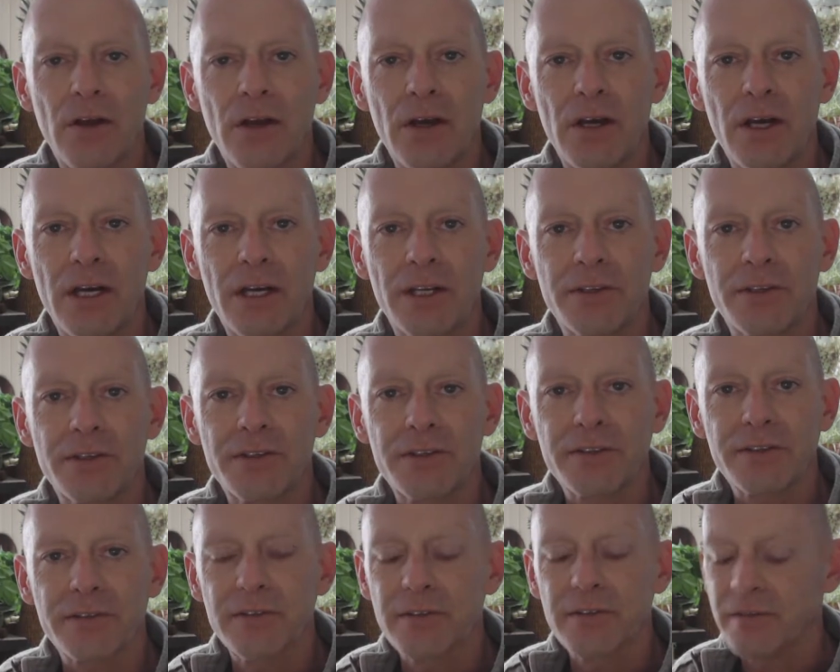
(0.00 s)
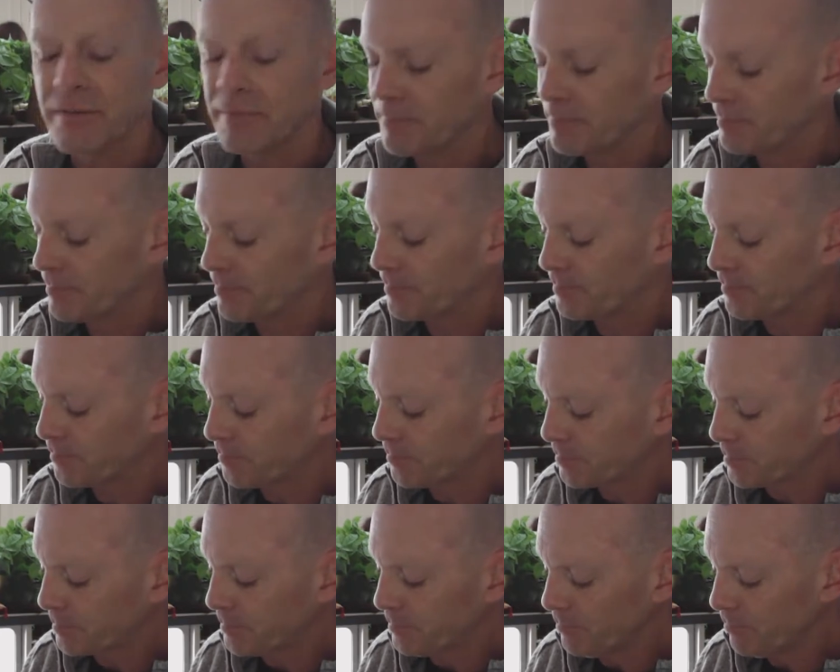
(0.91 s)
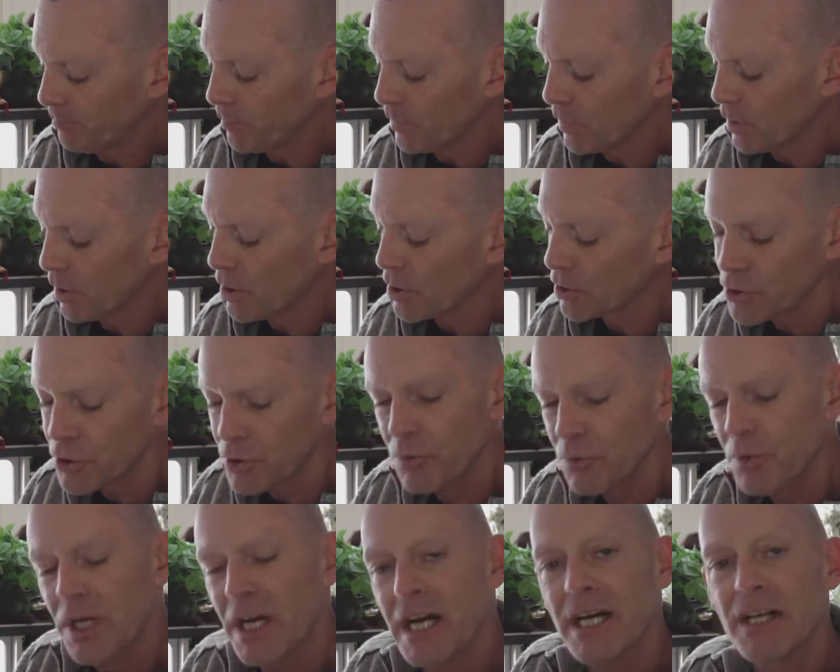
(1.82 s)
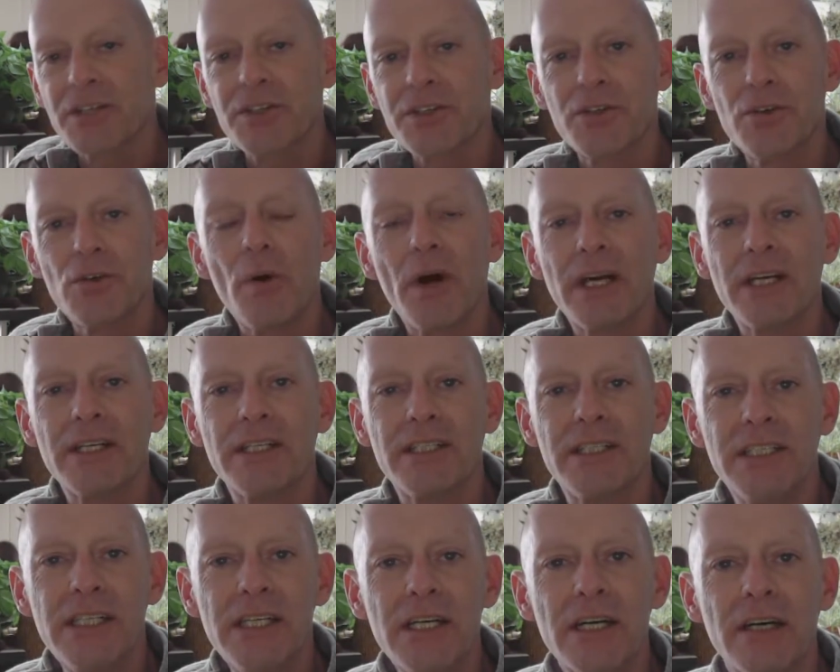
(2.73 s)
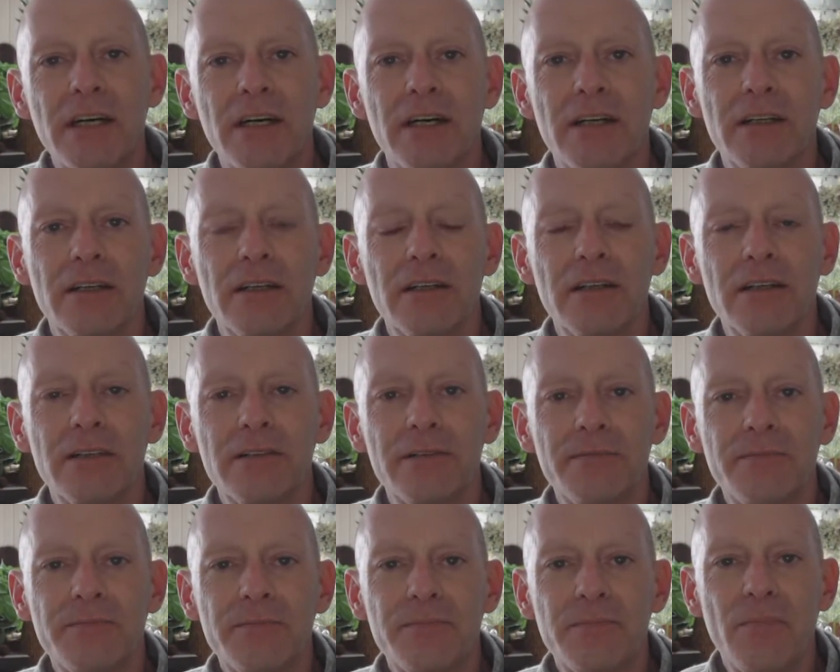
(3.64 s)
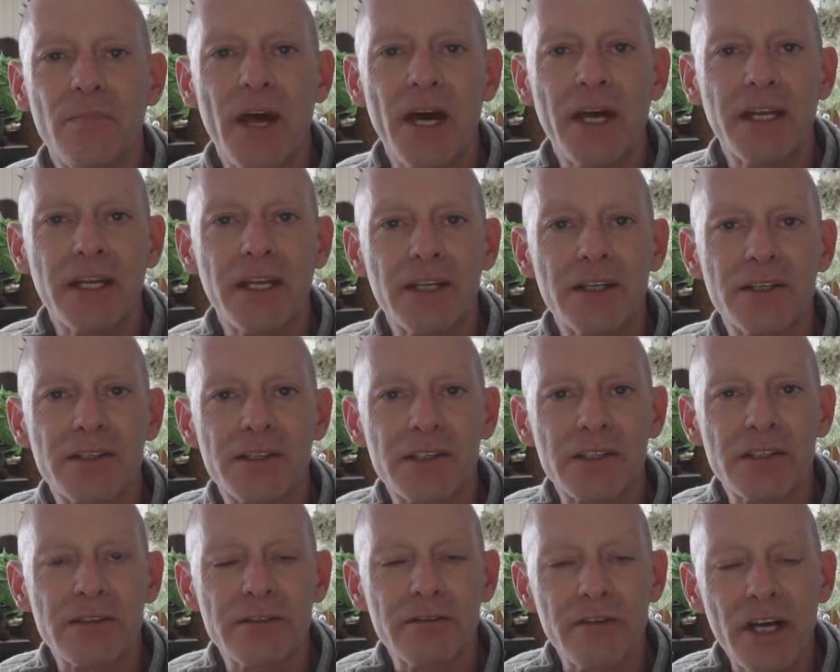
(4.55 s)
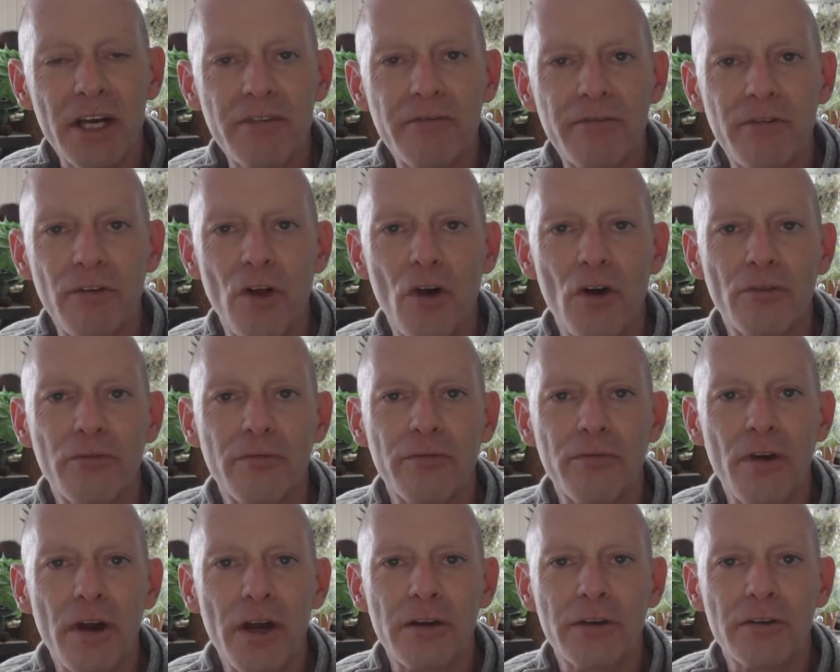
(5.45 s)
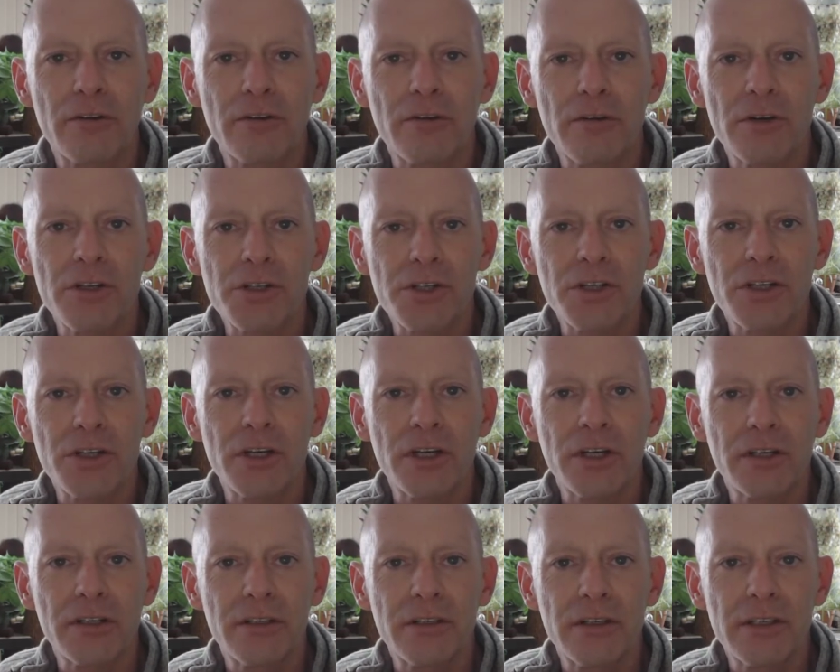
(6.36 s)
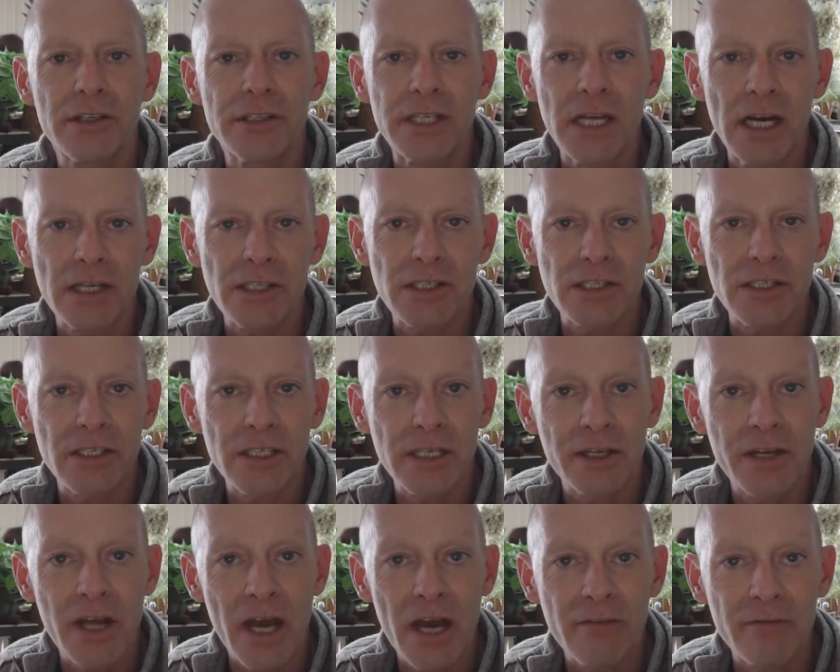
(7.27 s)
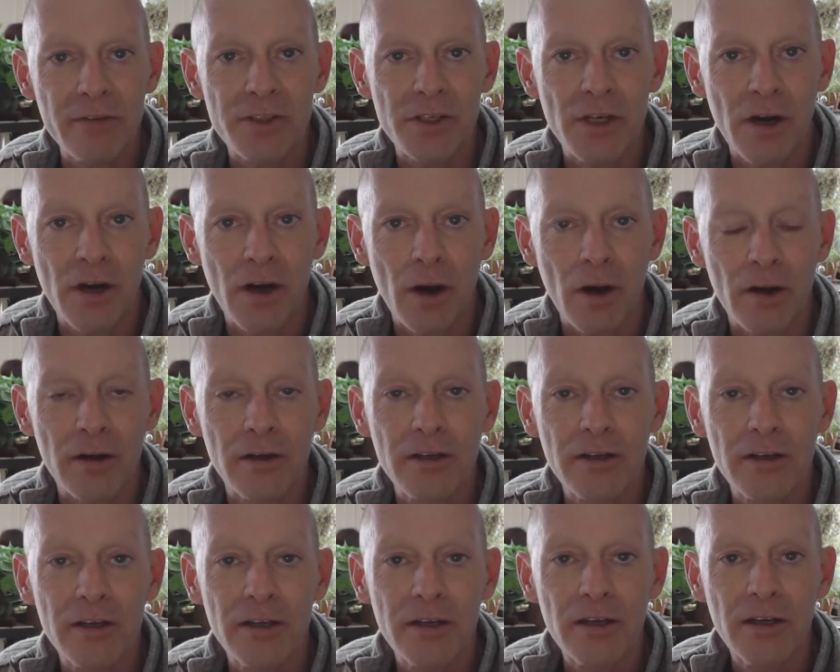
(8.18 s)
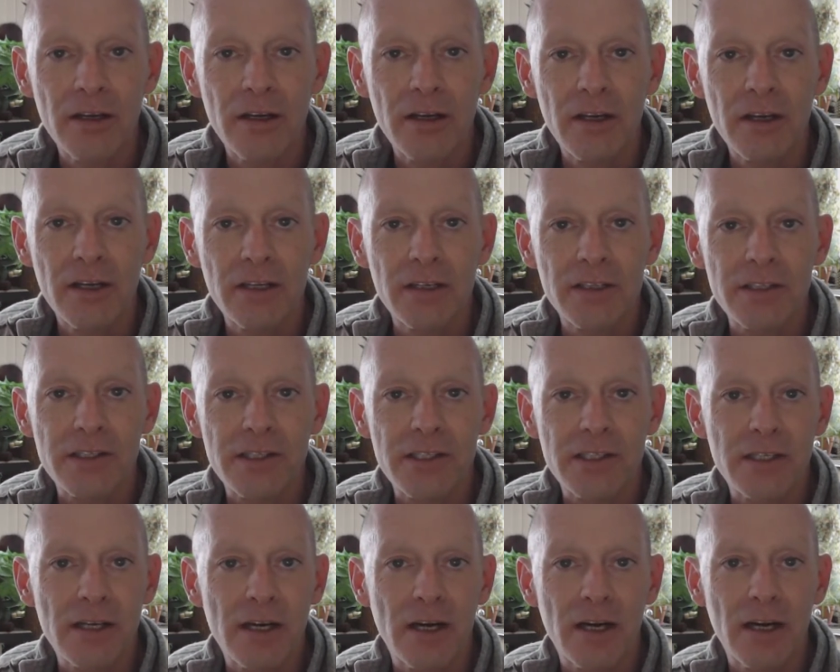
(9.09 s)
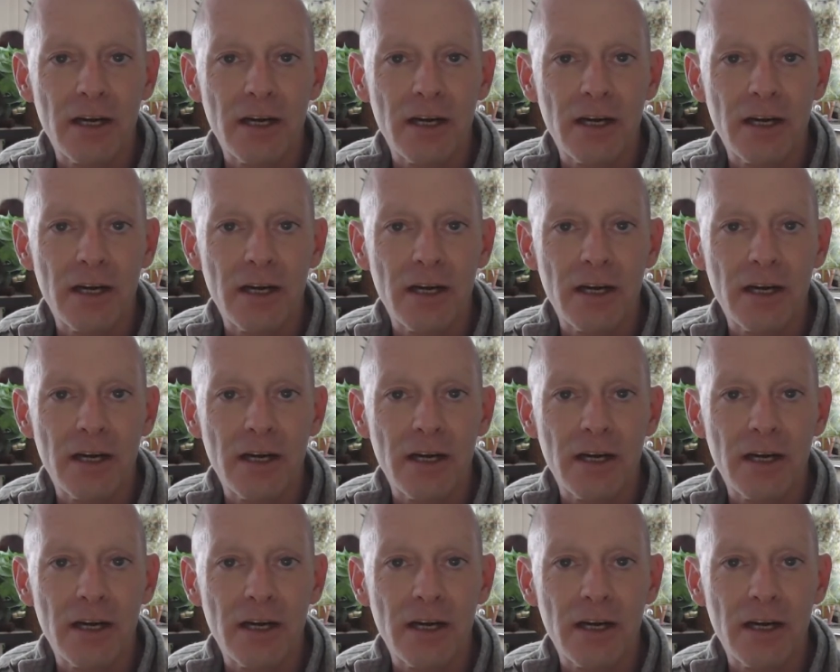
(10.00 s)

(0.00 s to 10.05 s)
And Arjuna has no idea that his lifelong friend Krishna is actually an avatar, is